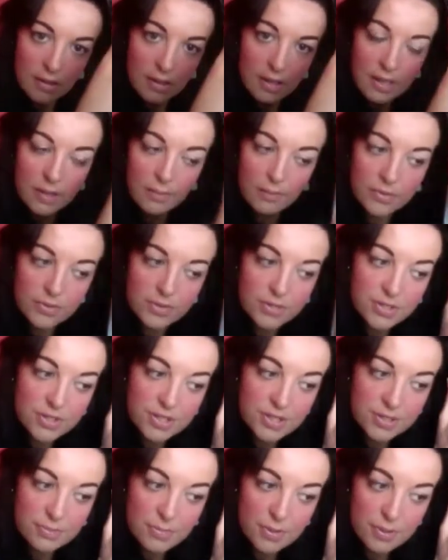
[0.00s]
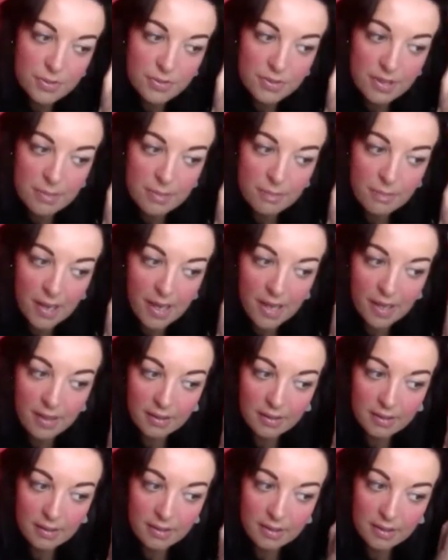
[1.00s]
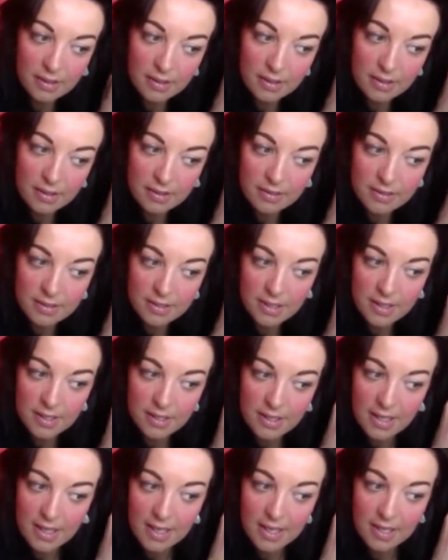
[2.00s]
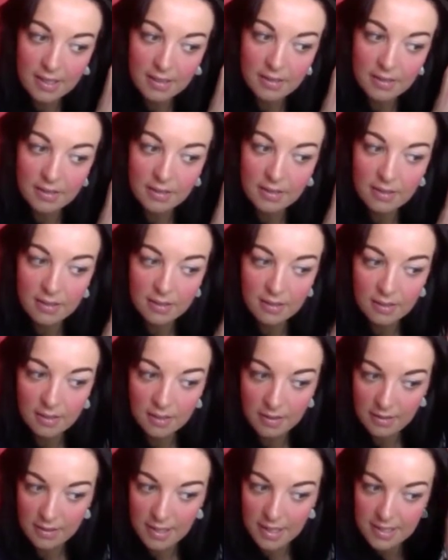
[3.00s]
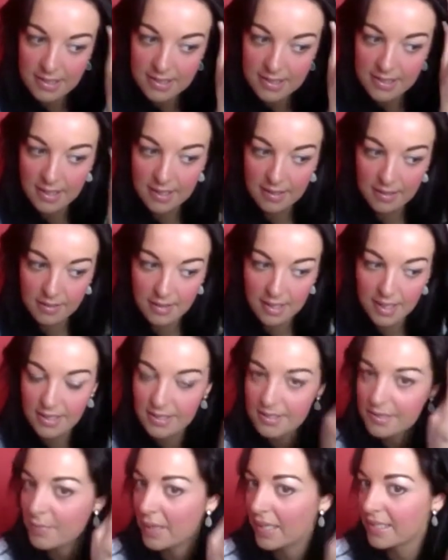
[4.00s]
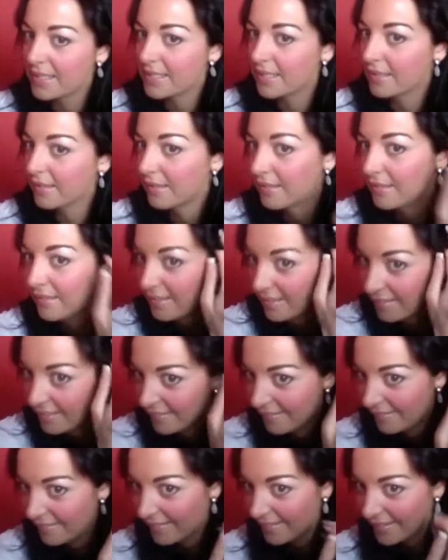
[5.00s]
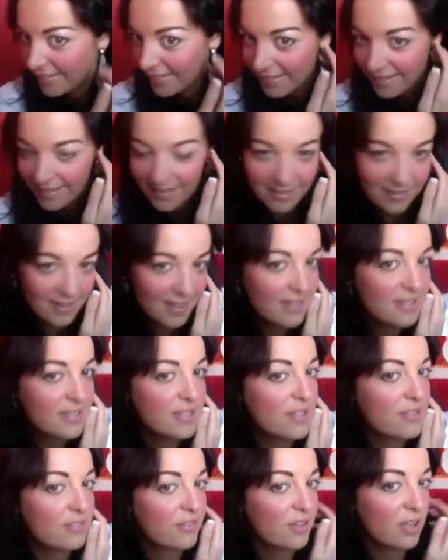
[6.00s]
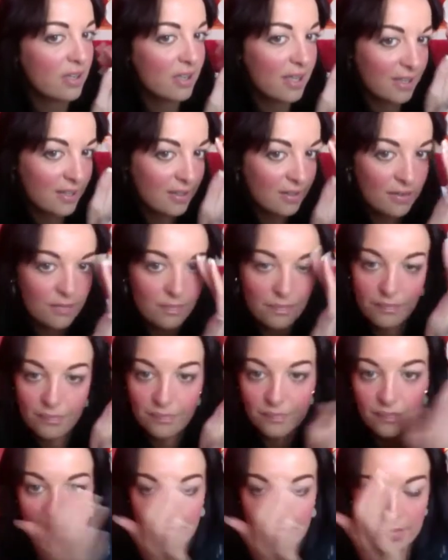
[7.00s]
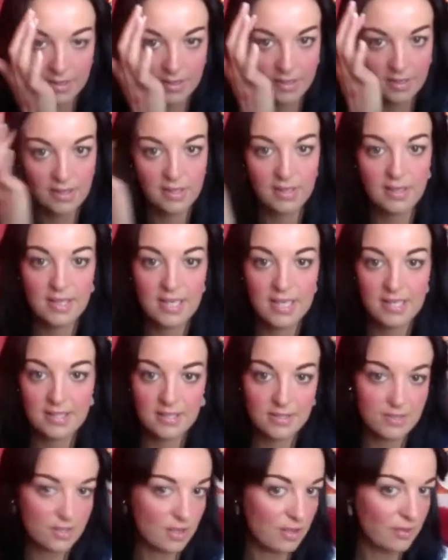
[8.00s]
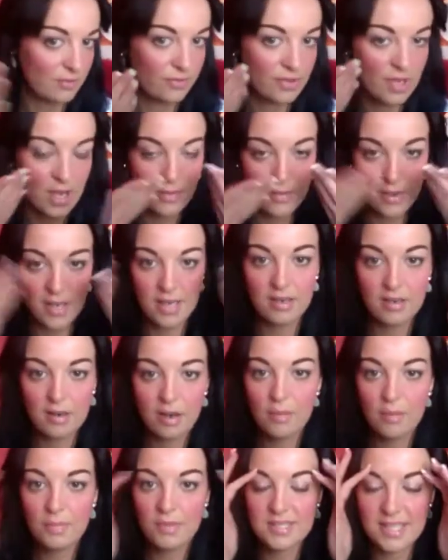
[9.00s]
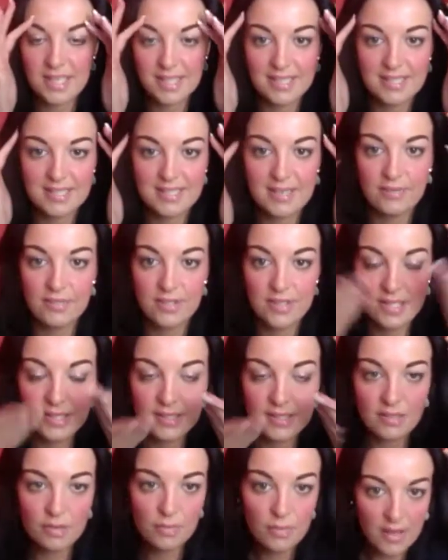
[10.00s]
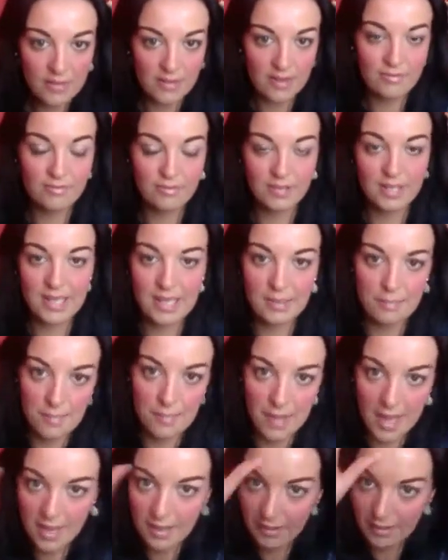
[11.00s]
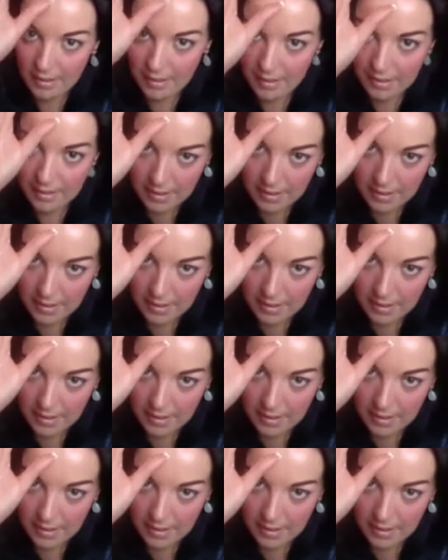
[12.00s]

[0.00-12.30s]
And I want to smooth it back and turn it in. That's it. That's better. Okay, so you've got like a... These are sort of going almost like a 70s look where they're flicking back.